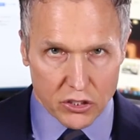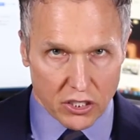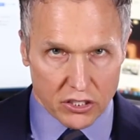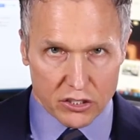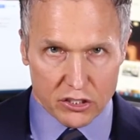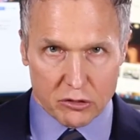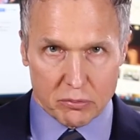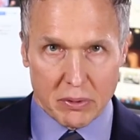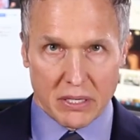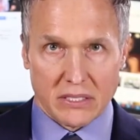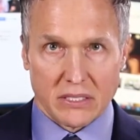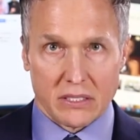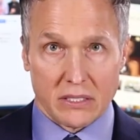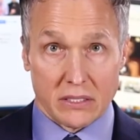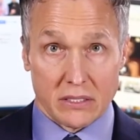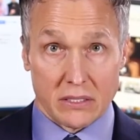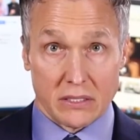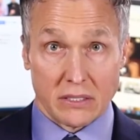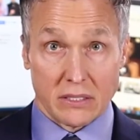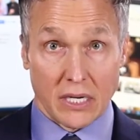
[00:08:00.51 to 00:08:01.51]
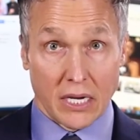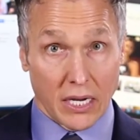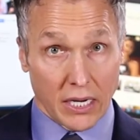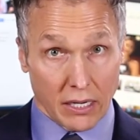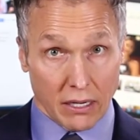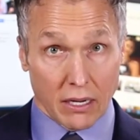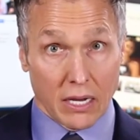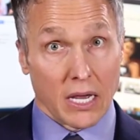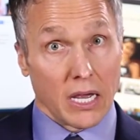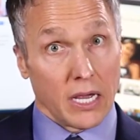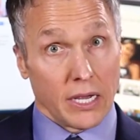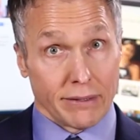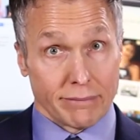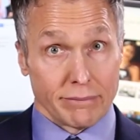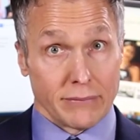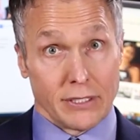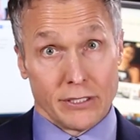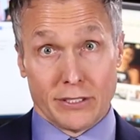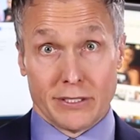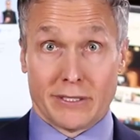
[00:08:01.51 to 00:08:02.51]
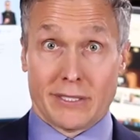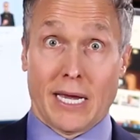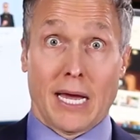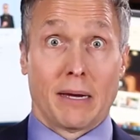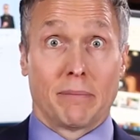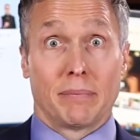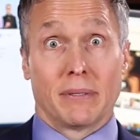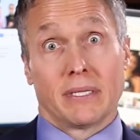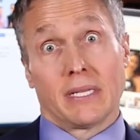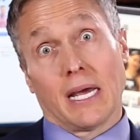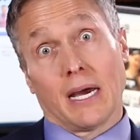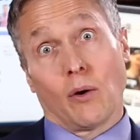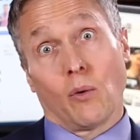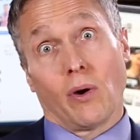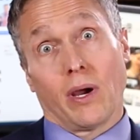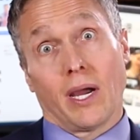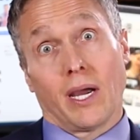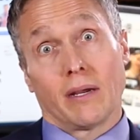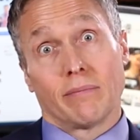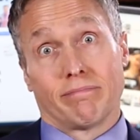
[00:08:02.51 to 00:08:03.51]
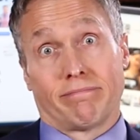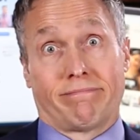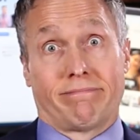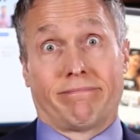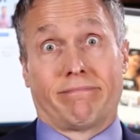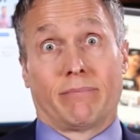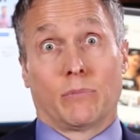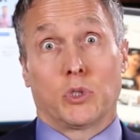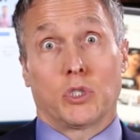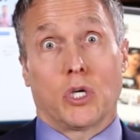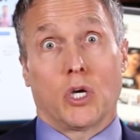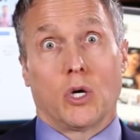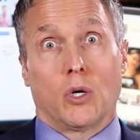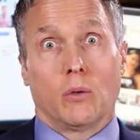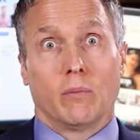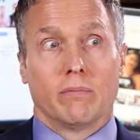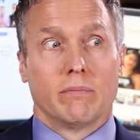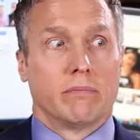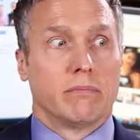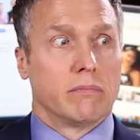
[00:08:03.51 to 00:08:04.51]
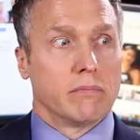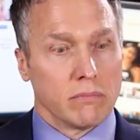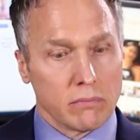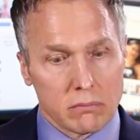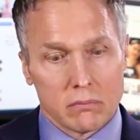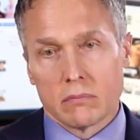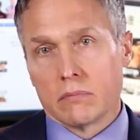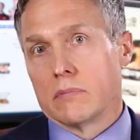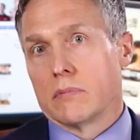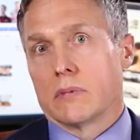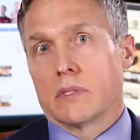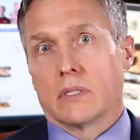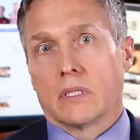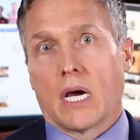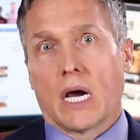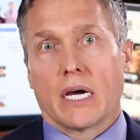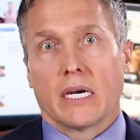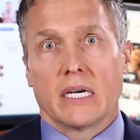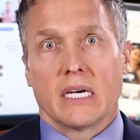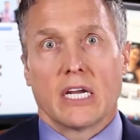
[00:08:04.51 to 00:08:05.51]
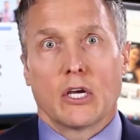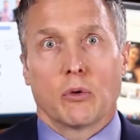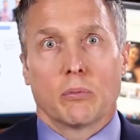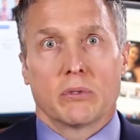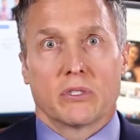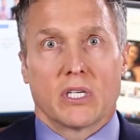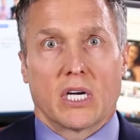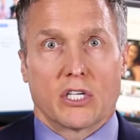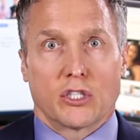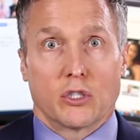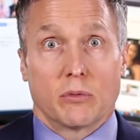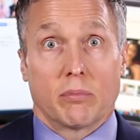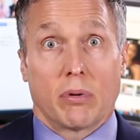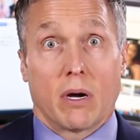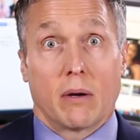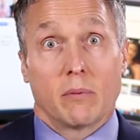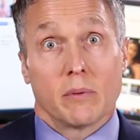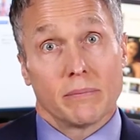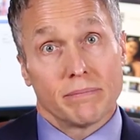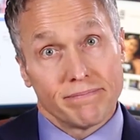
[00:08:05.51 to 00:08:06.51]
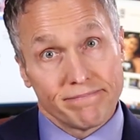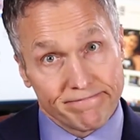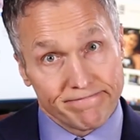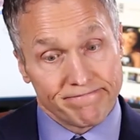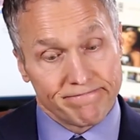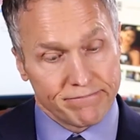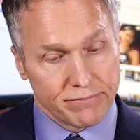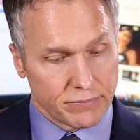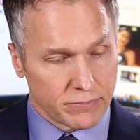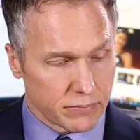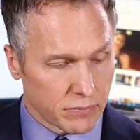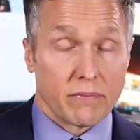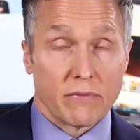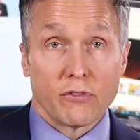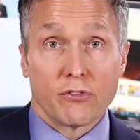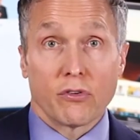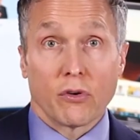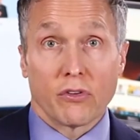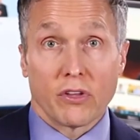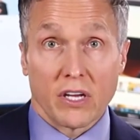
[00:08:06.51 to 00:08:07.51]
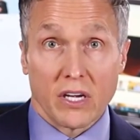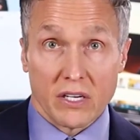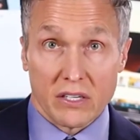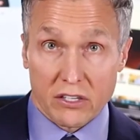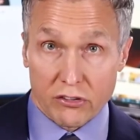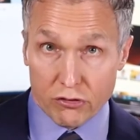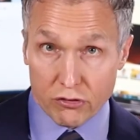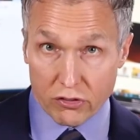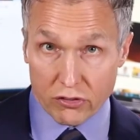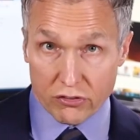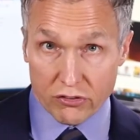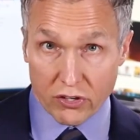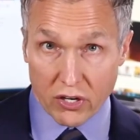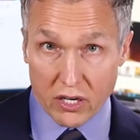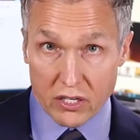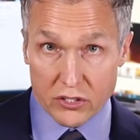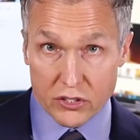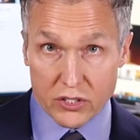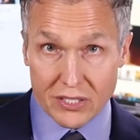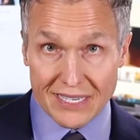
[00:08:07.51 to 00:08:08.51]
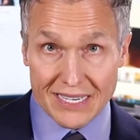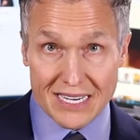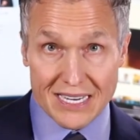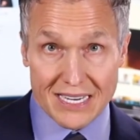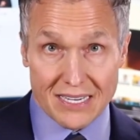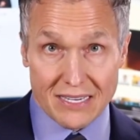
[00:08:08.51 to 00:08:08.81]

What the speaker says: judge is basically just saying, it just happened that way. So it's not an equal protection problem. So the district judge